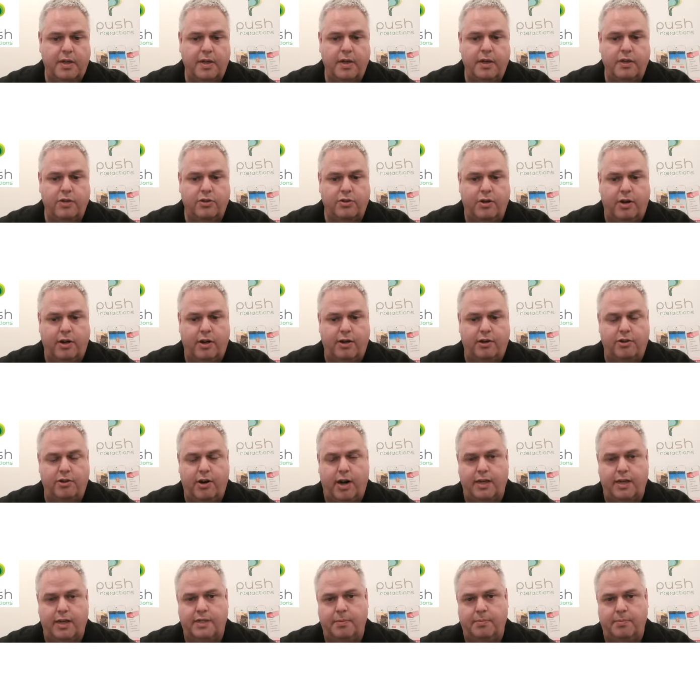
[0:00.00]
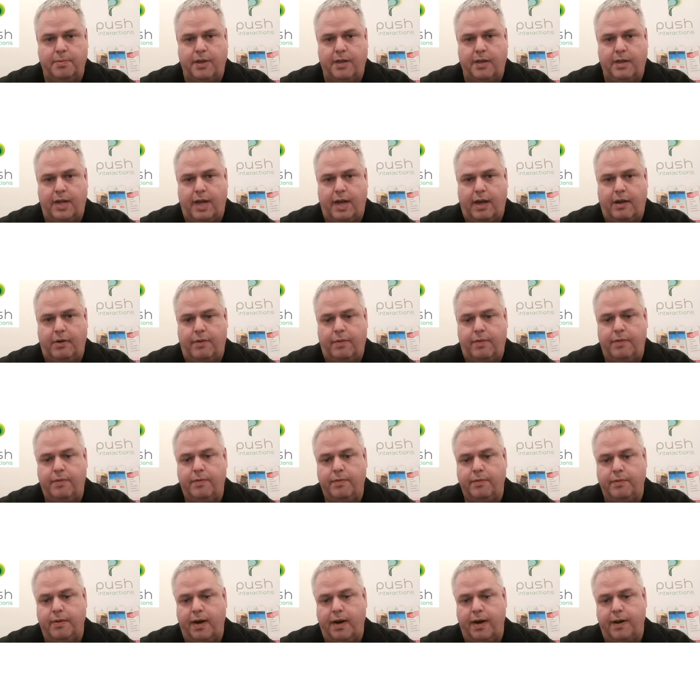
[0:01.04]
trying to track something down,
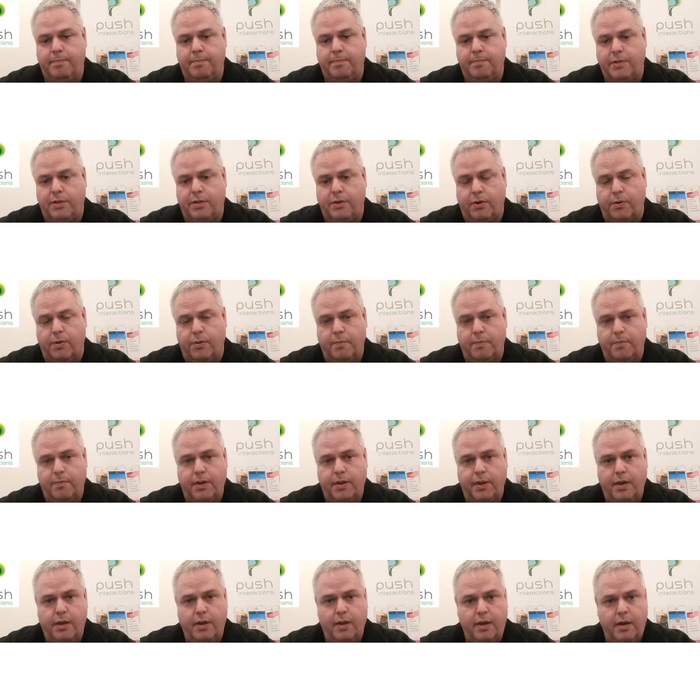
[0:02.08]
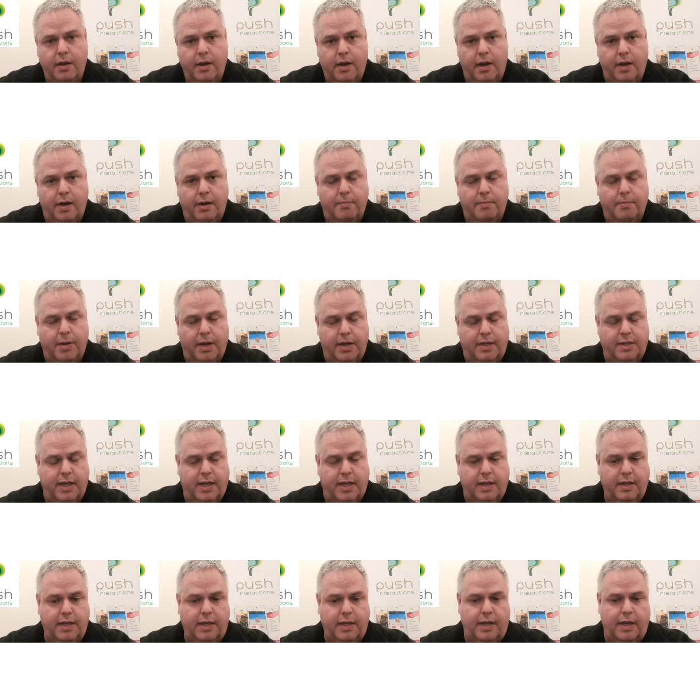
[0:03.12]
right? So my
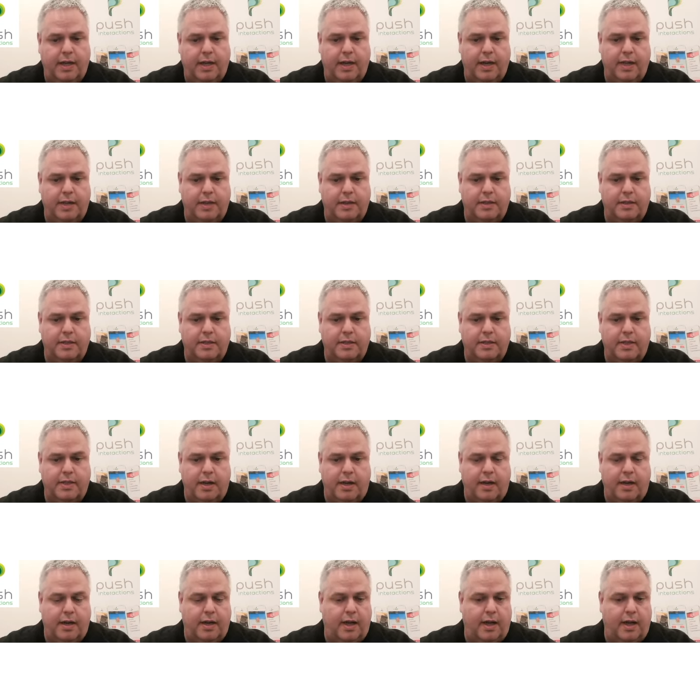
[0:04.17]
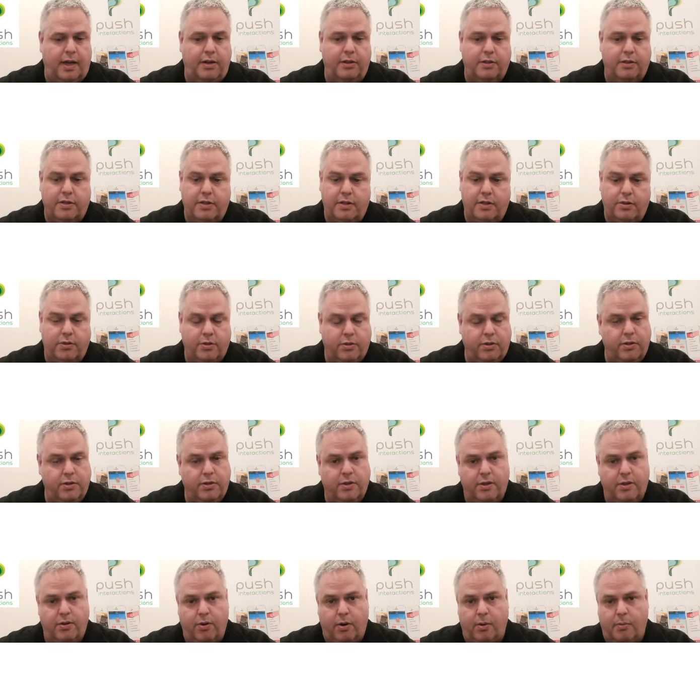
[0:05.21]
technique is I use
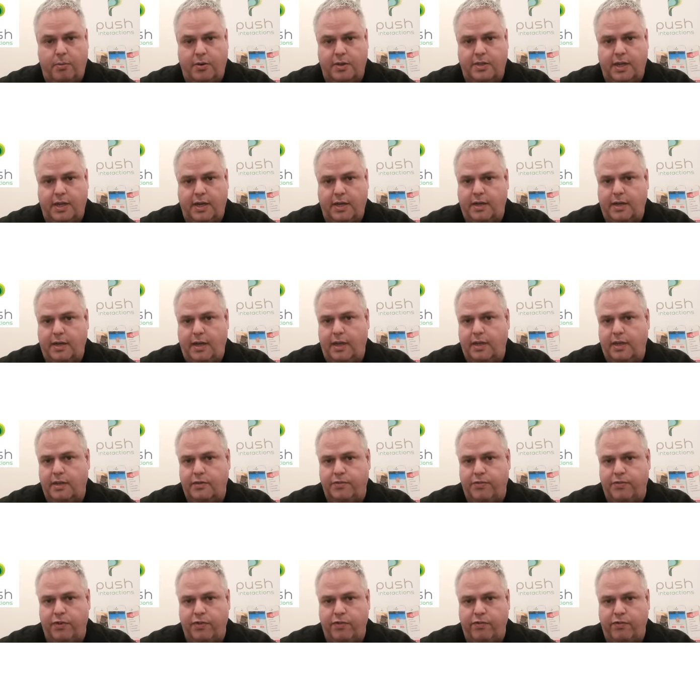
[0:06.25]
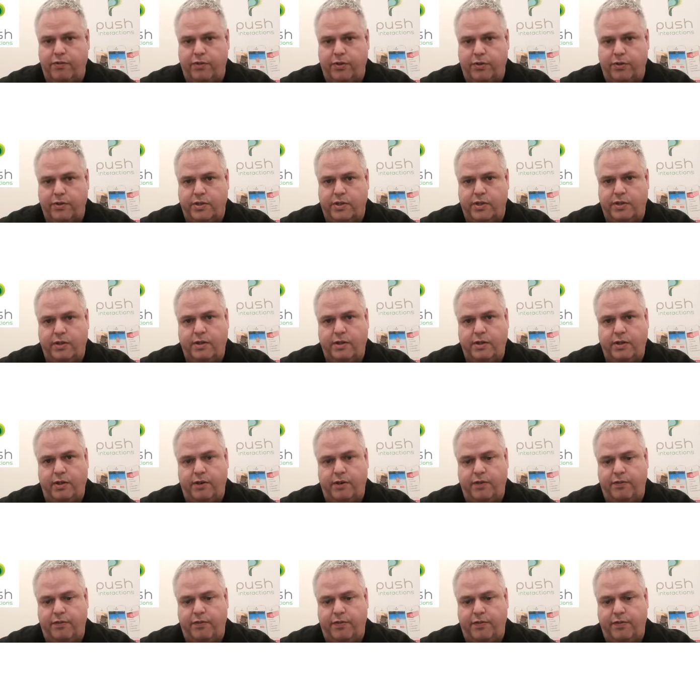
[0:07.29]
the normal techniques for the first
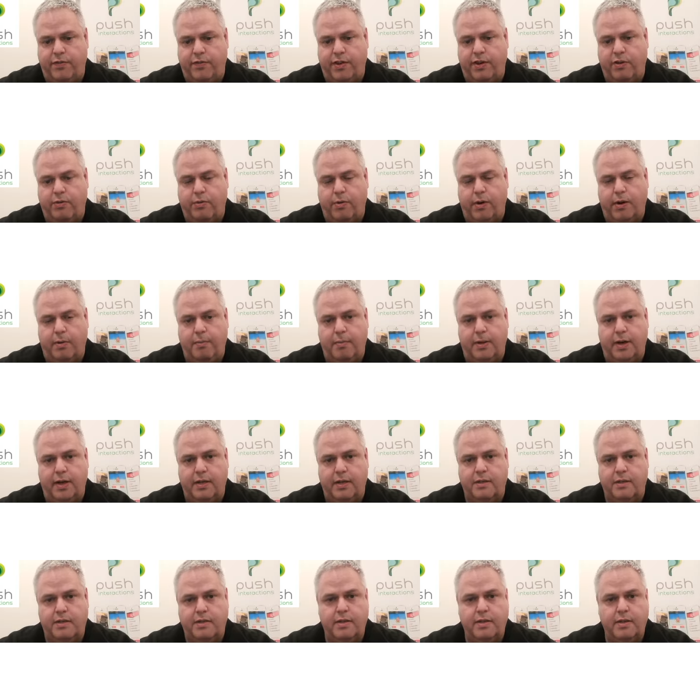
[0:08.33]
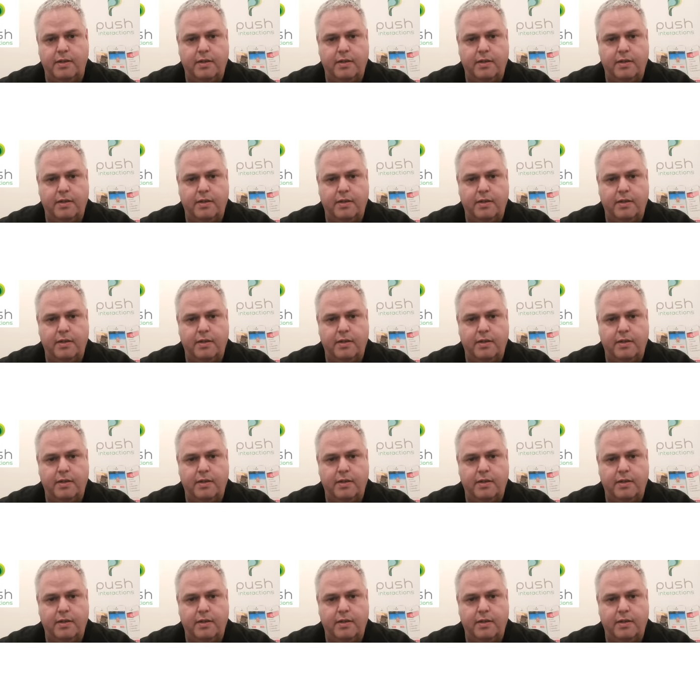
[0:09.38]
15 20 minutes.